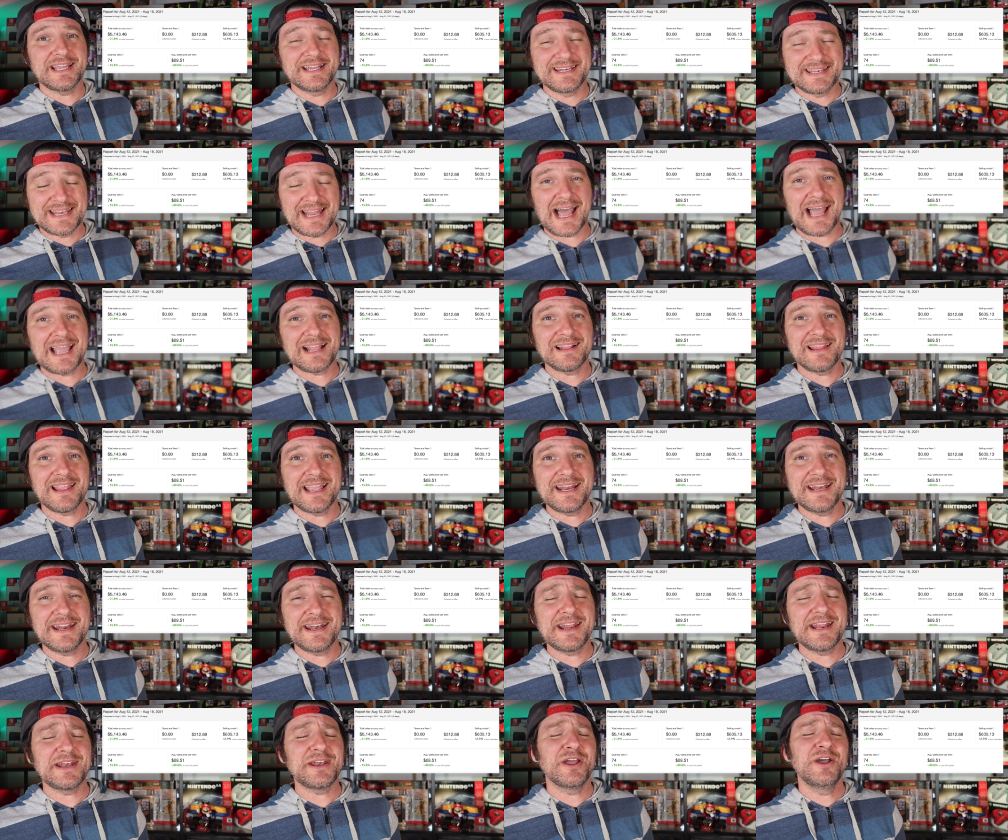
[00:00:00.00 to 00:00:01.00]

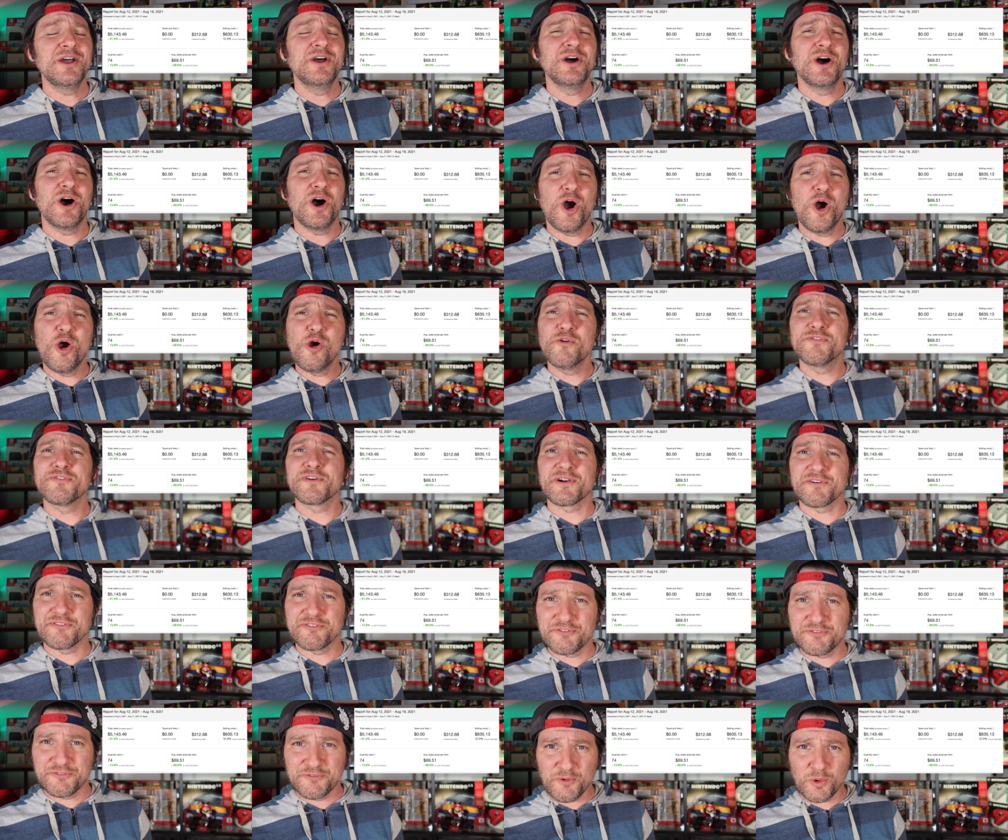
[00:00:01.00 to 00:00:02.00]
annihilated it. Over
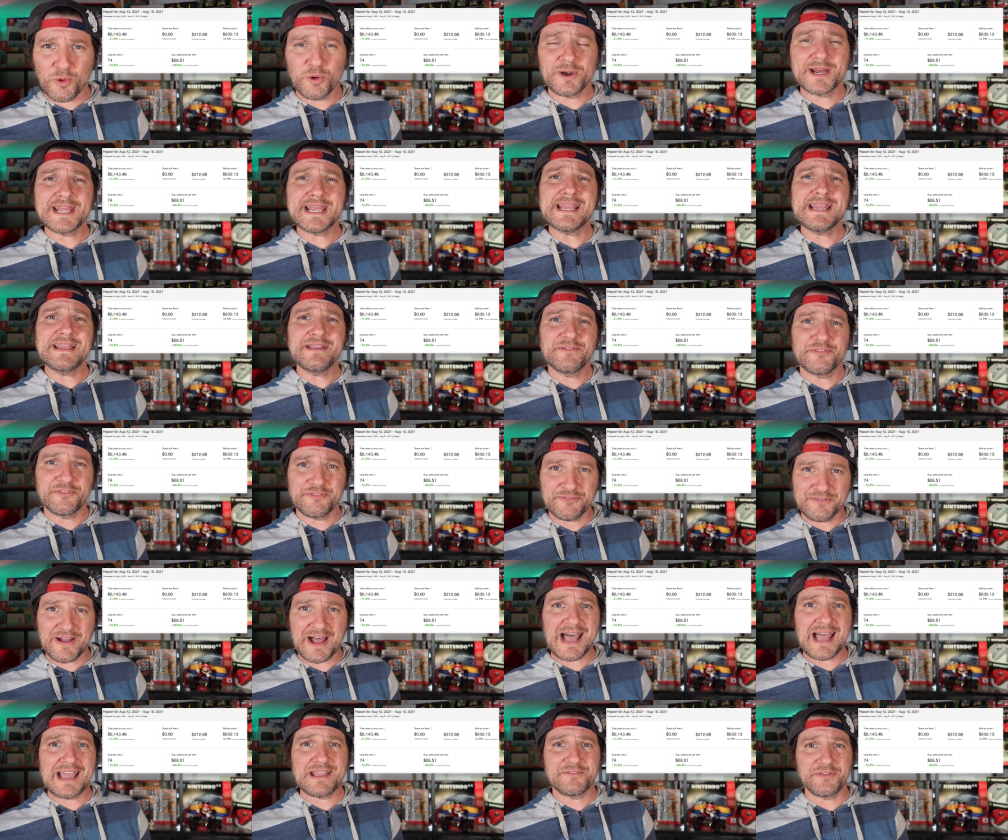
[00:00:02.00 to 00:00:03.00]

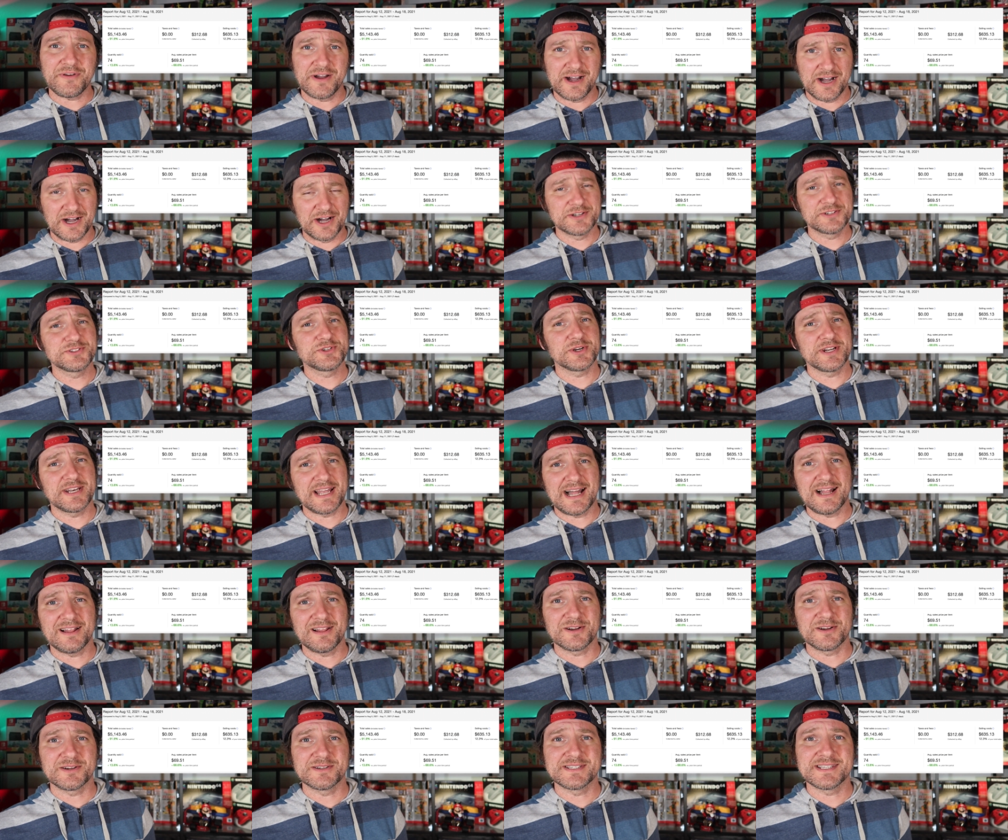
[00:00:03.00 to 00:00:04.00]

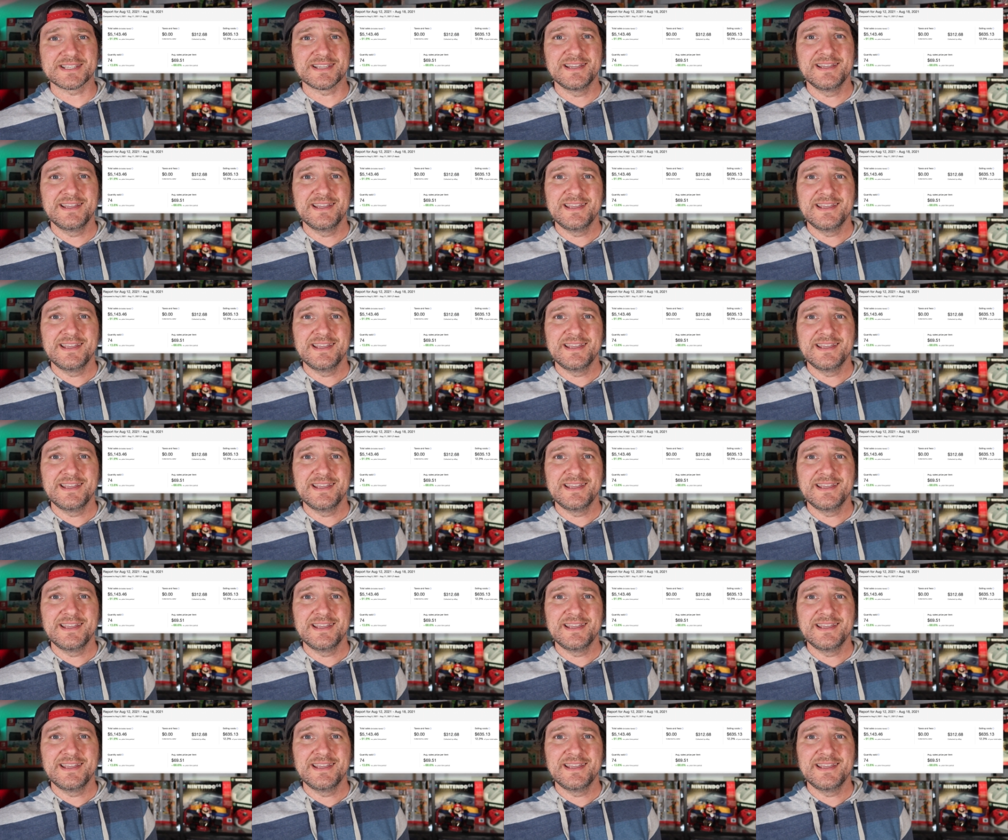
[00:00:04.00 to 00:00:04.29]
$4,500